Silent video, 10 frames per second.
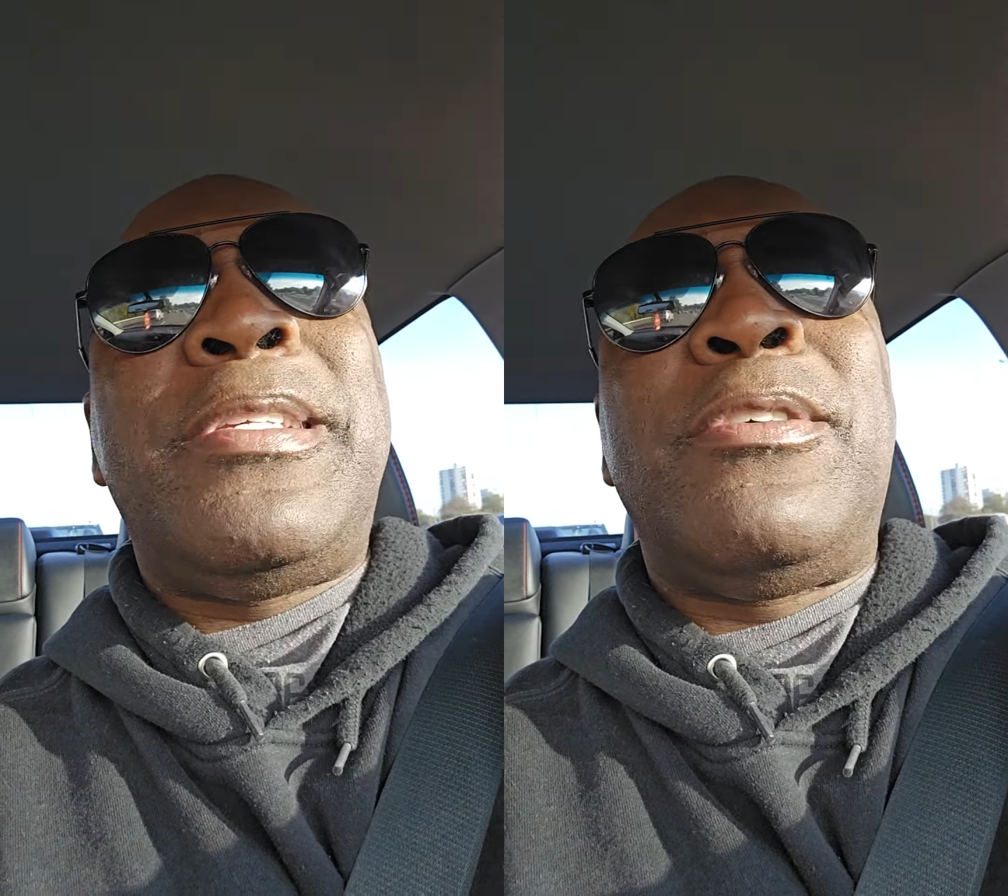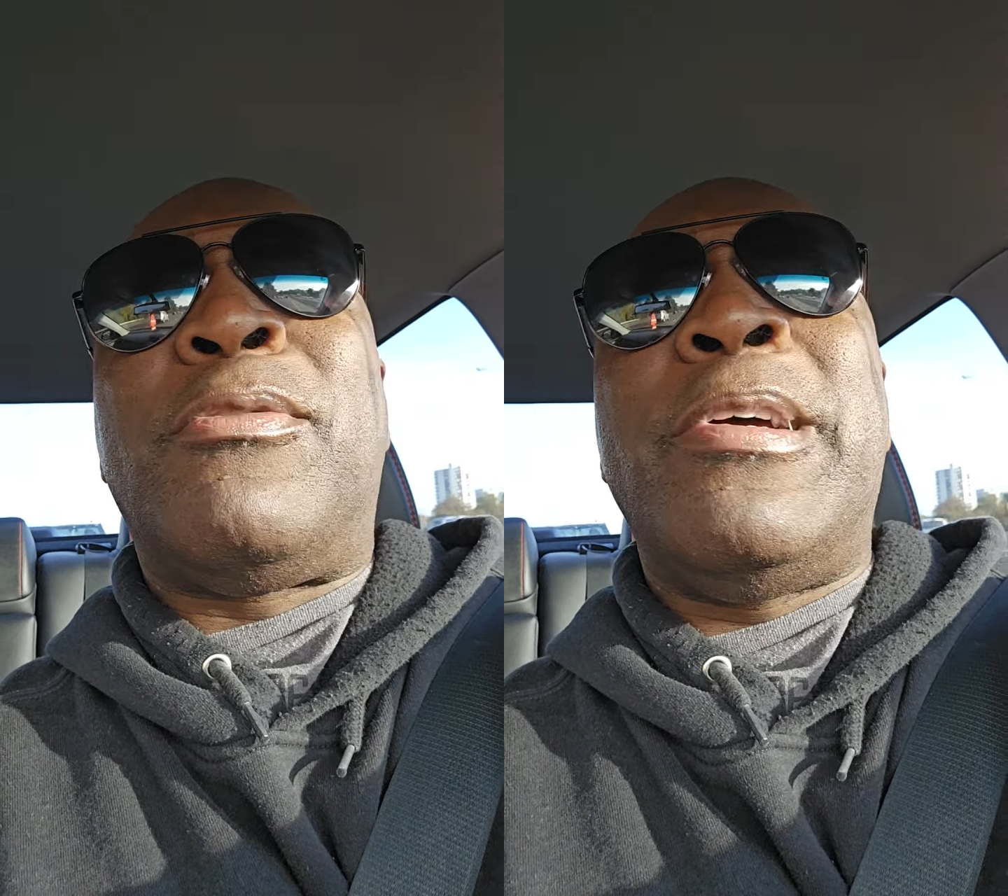
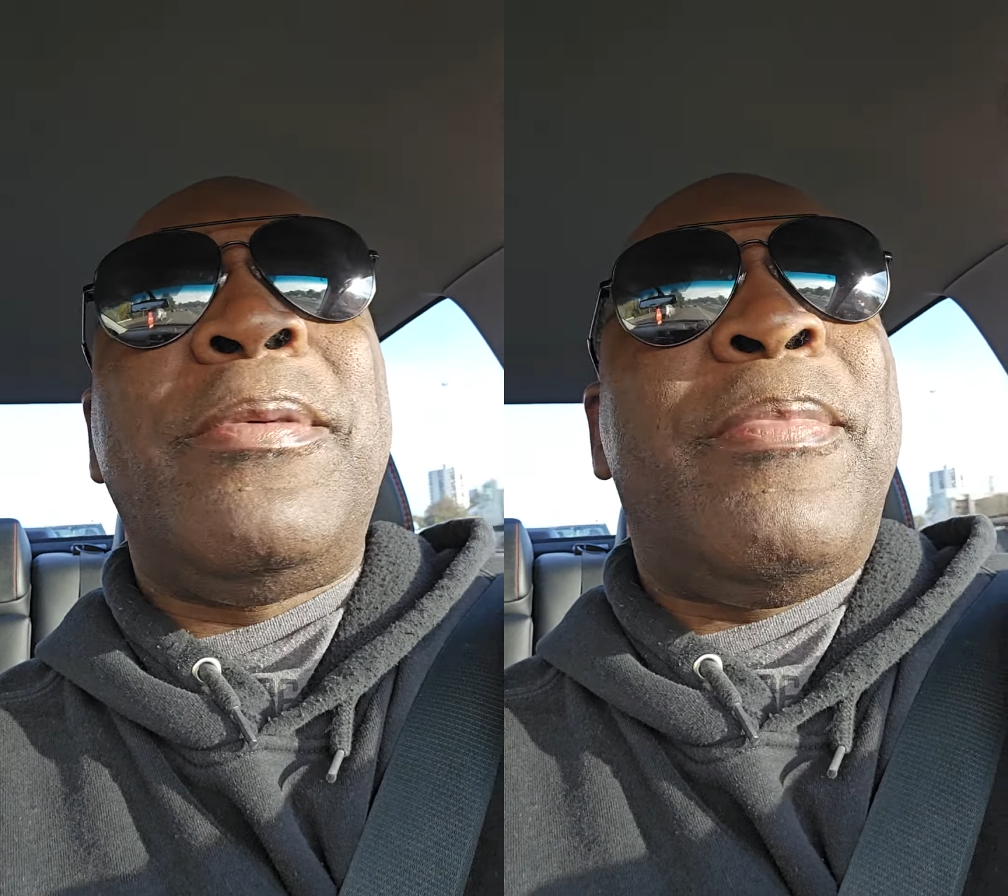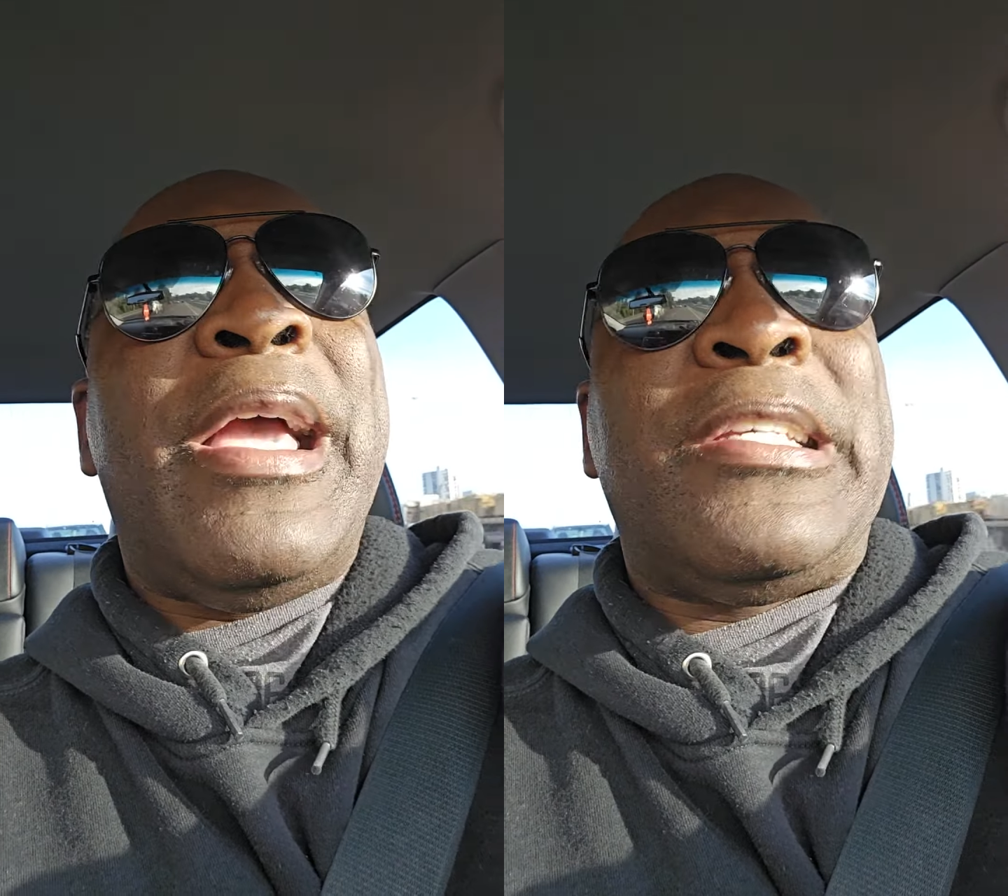it's a
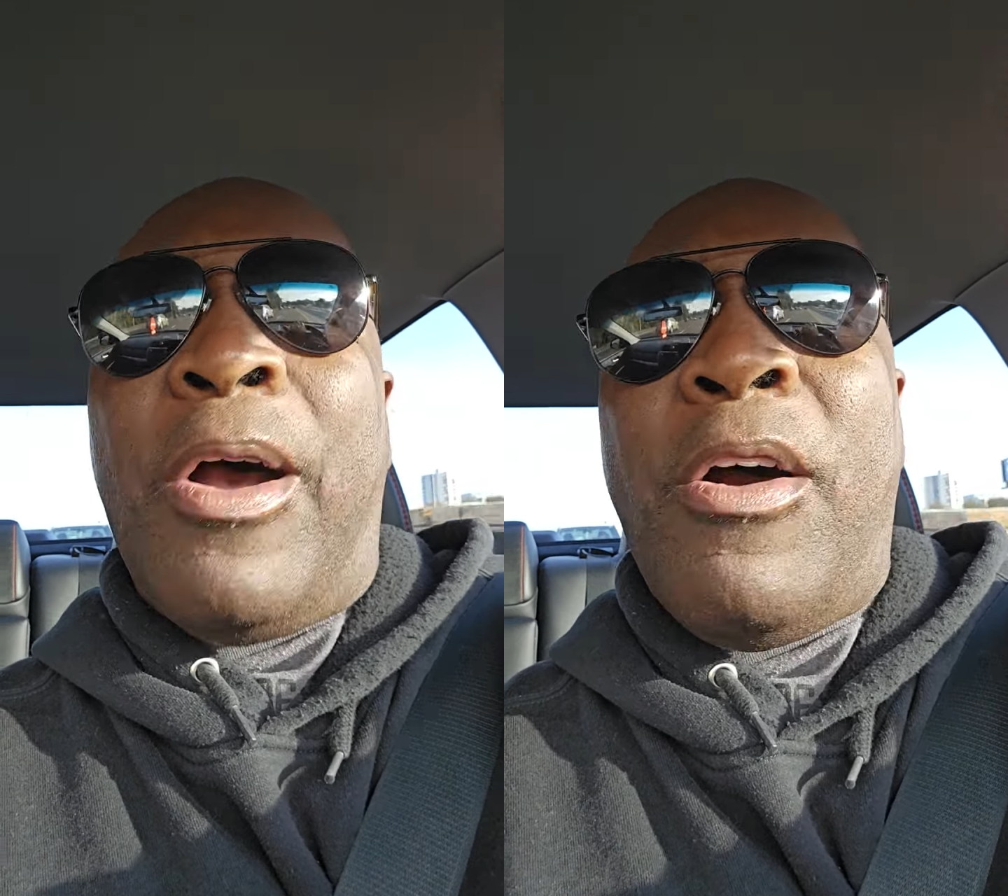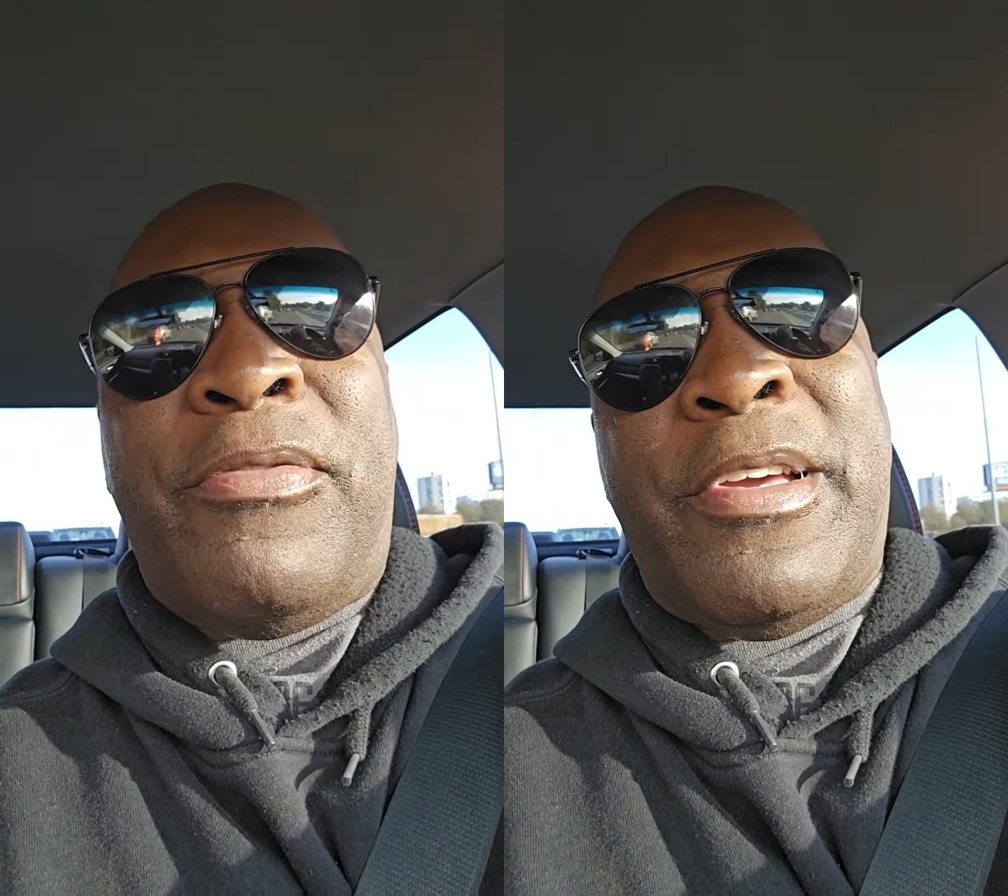rhythm-based
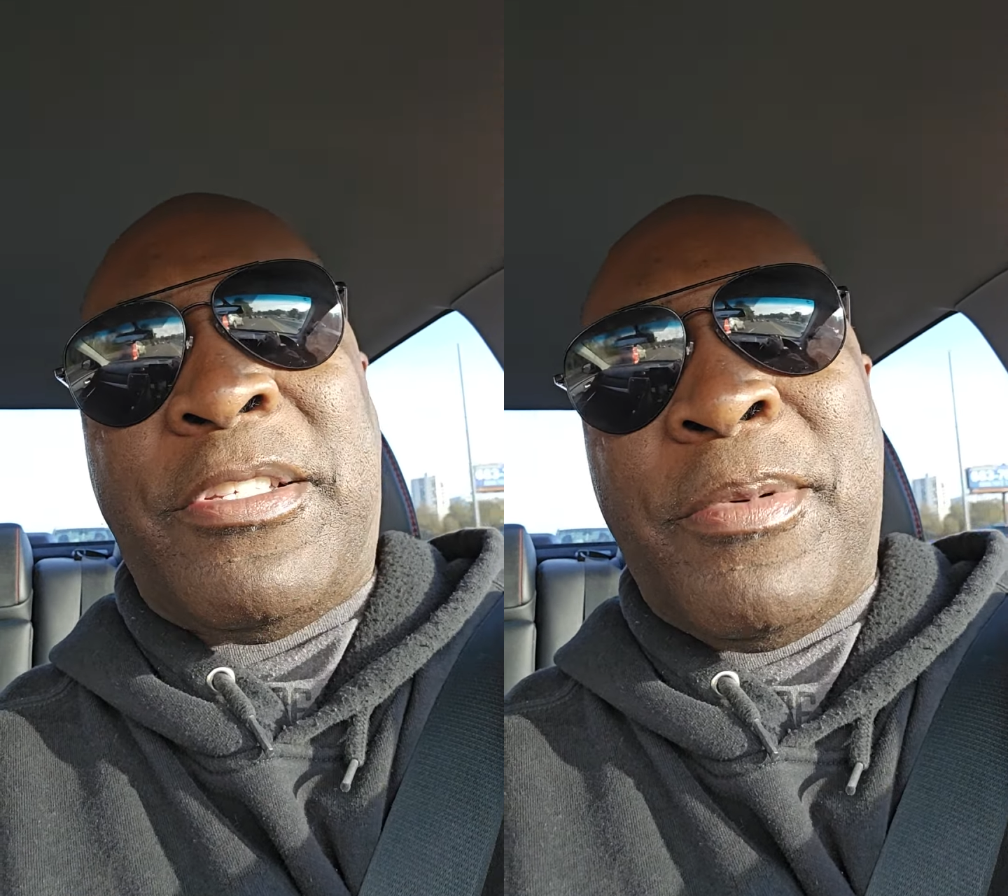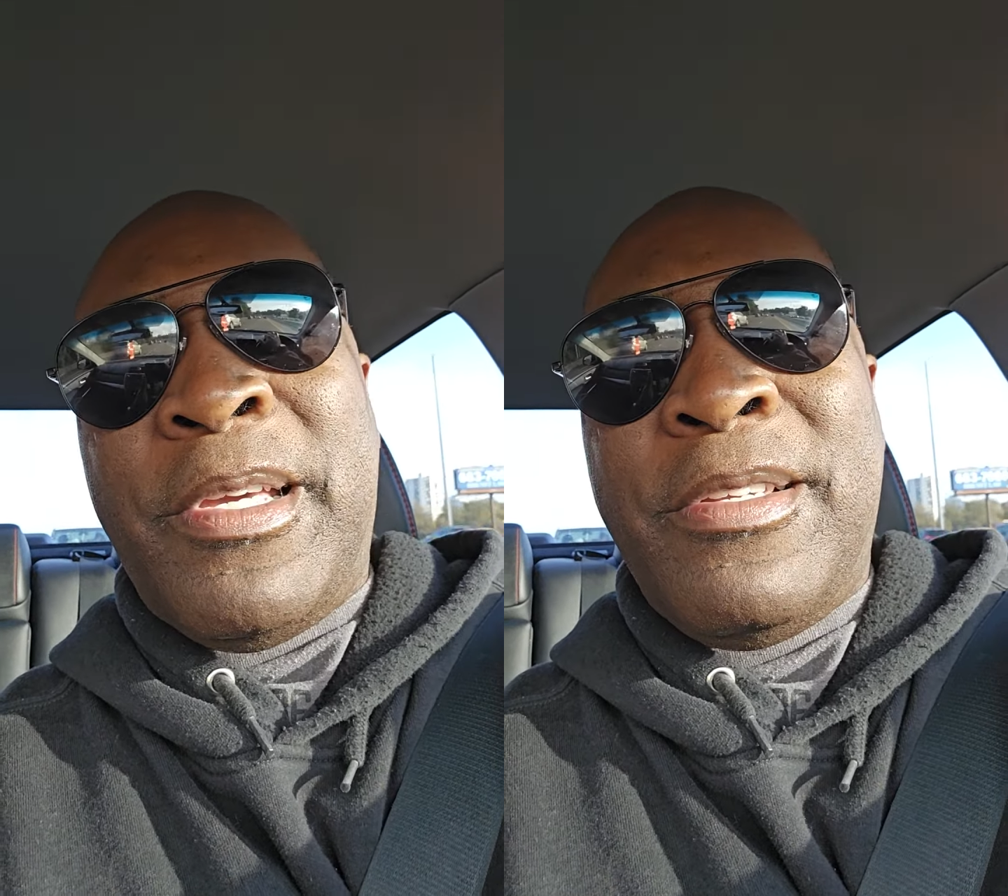
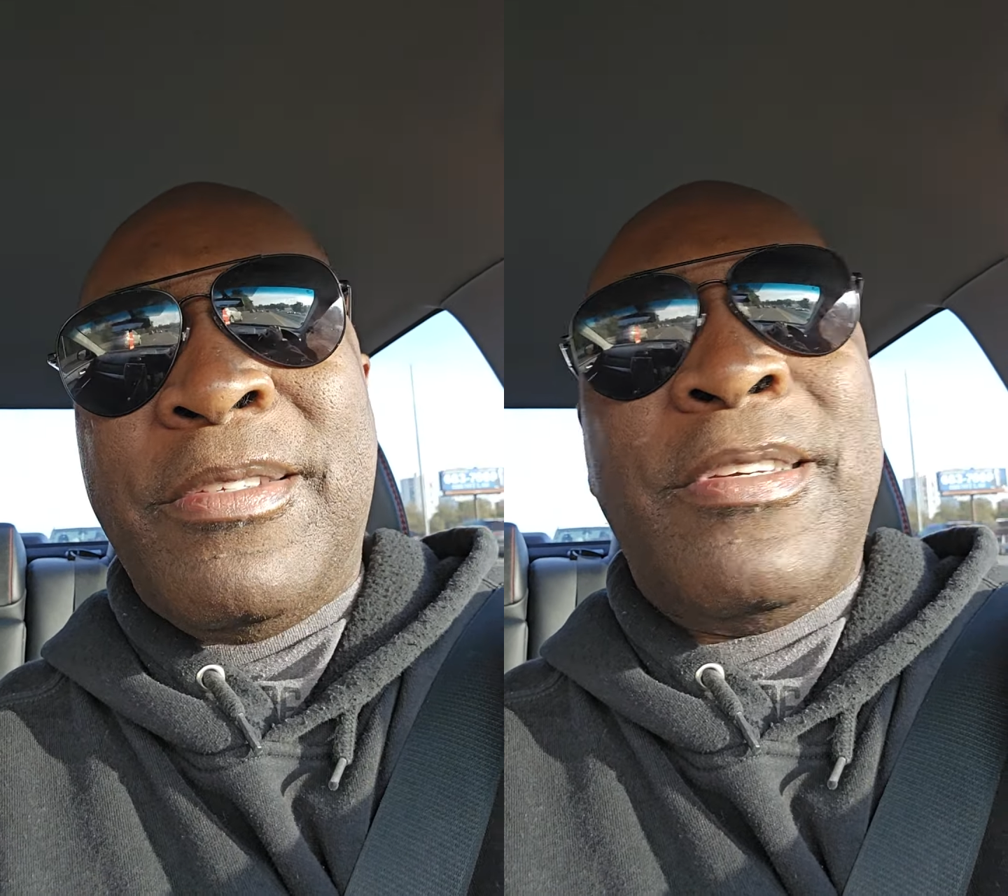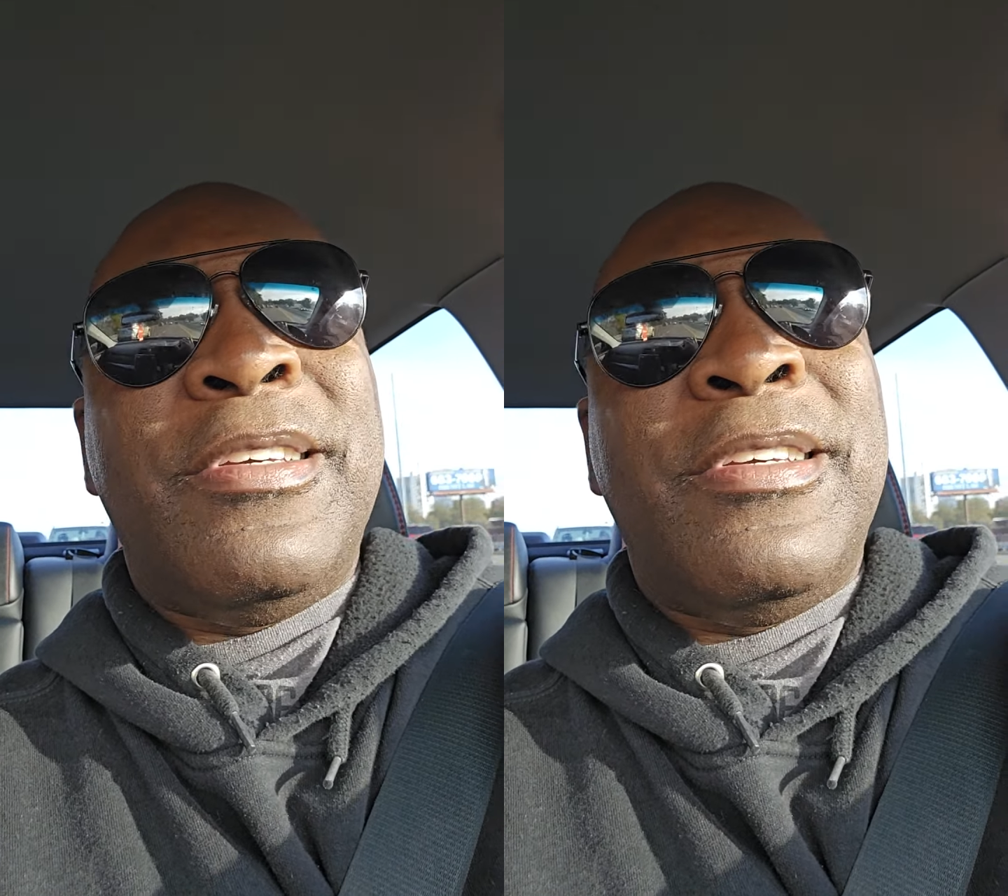offense, man.